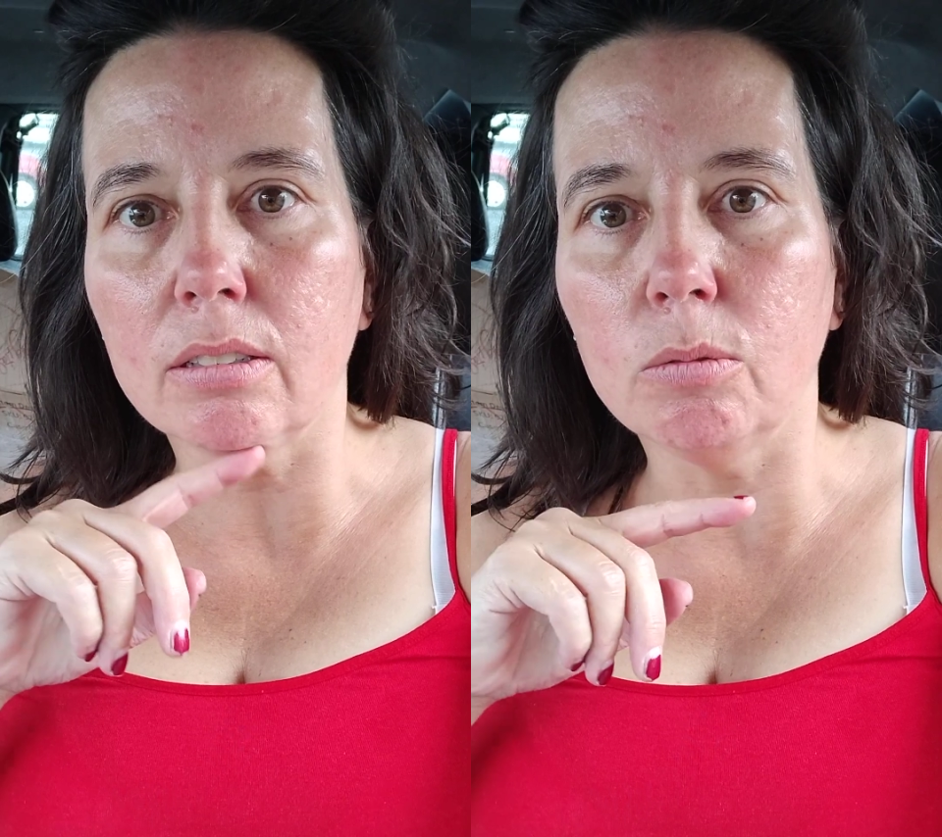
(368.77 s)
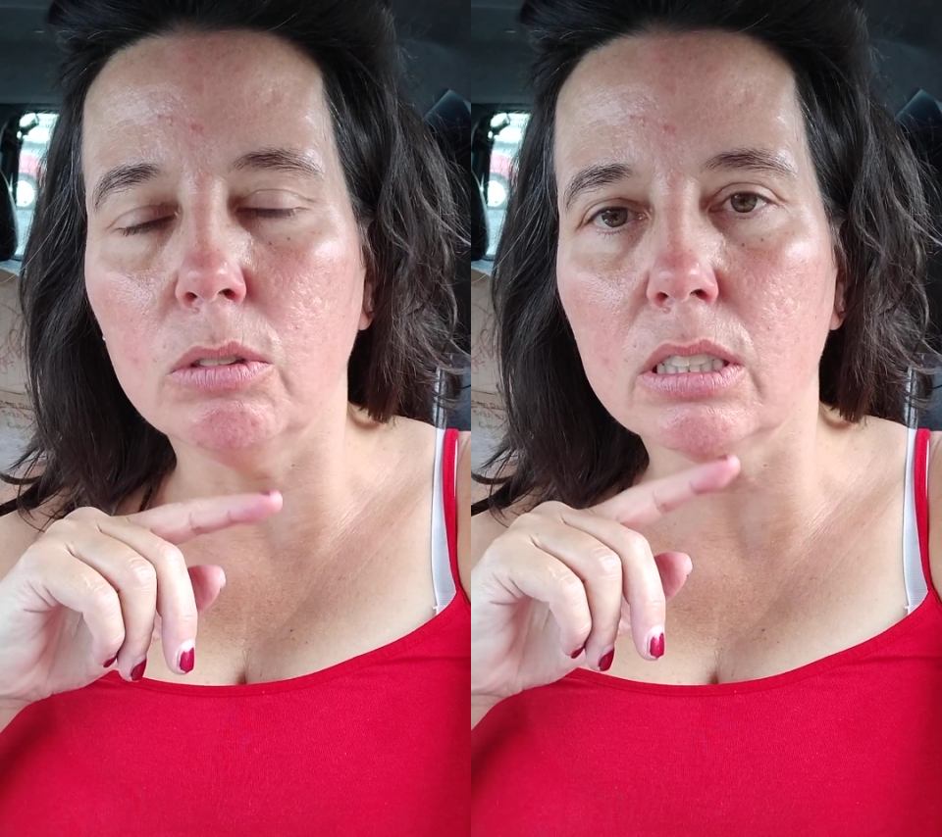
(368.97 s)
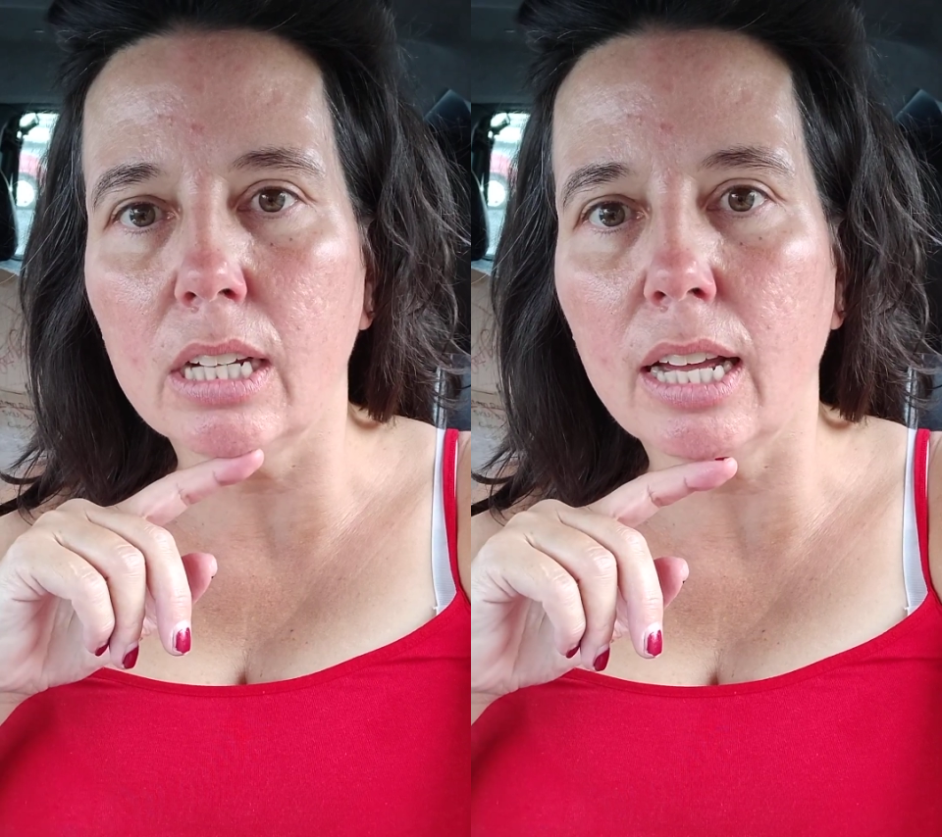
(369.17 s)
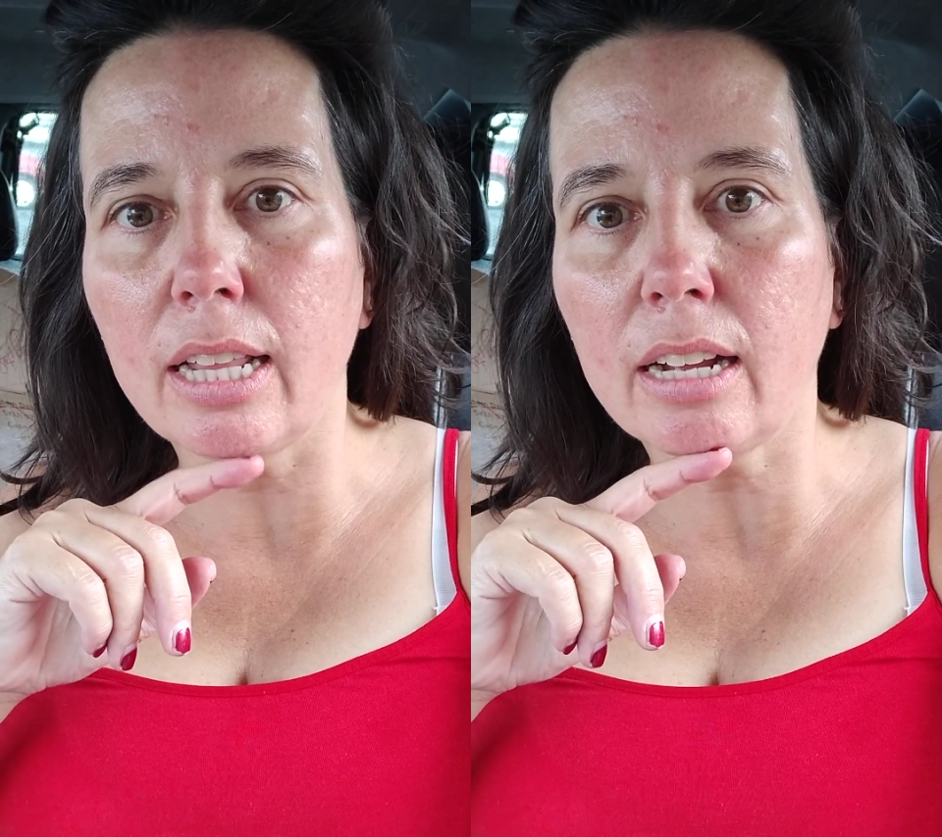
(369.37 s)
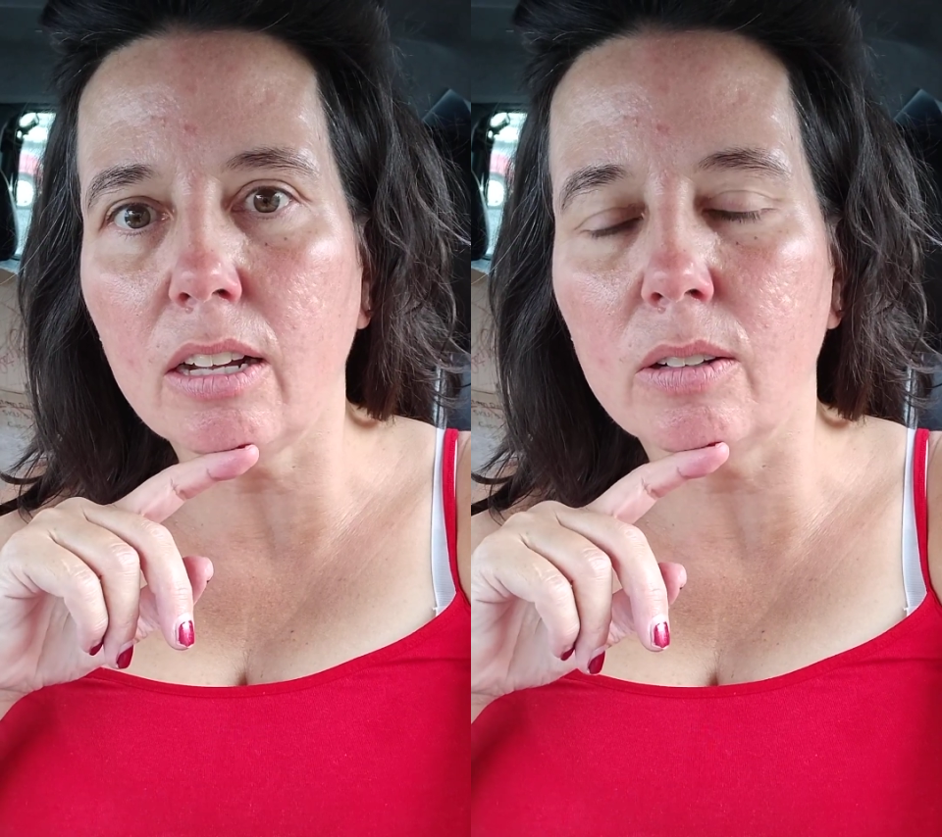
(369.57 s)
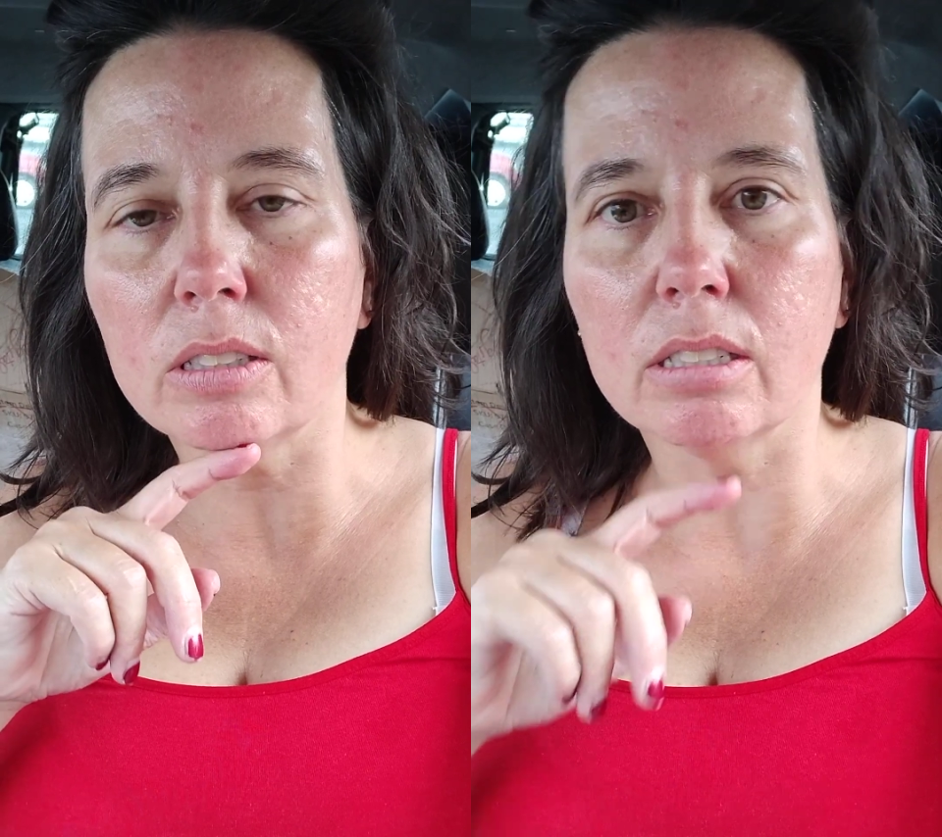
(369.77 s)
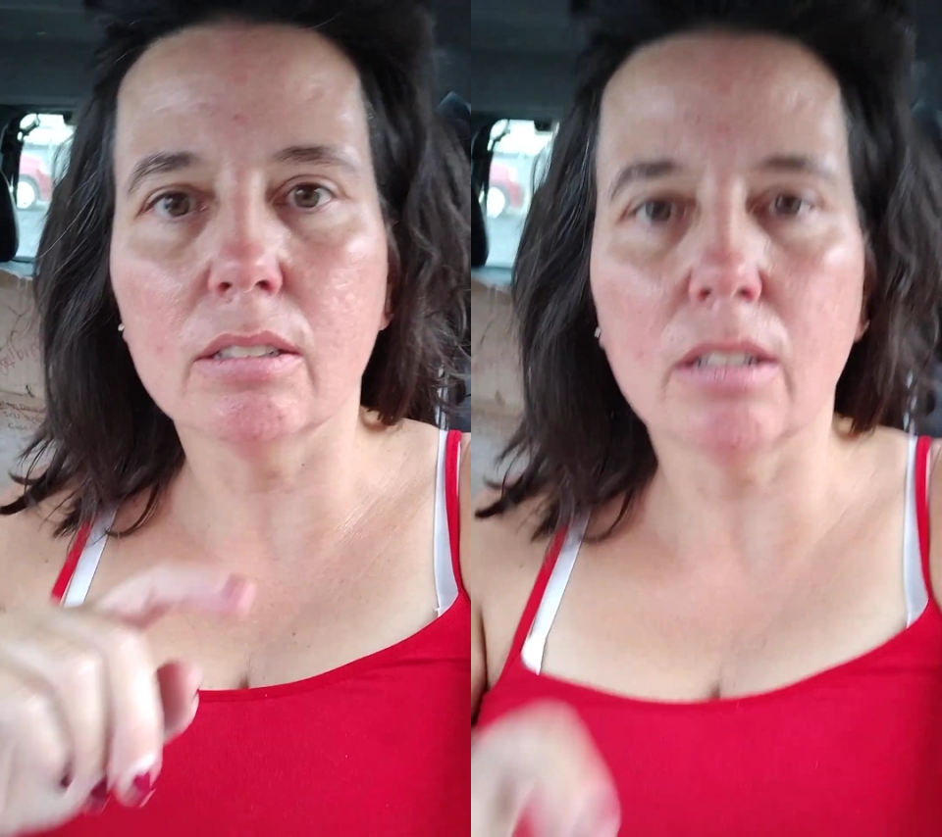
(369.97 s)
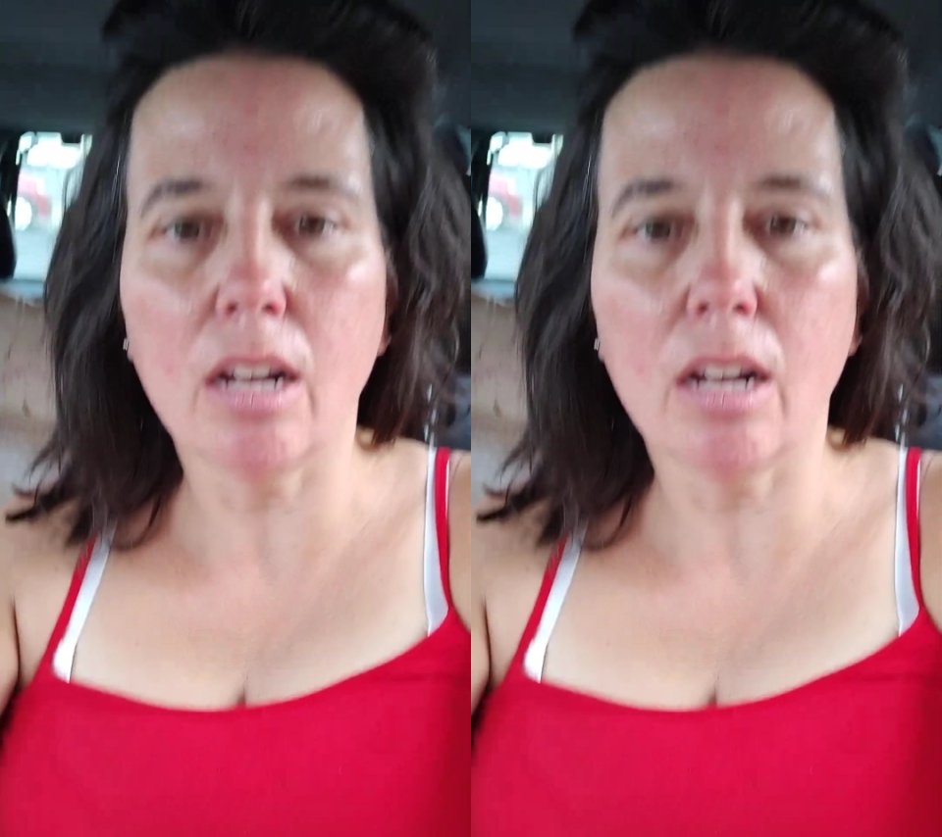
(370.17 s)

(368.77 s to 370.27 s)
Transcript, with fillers: we'll see how that goes.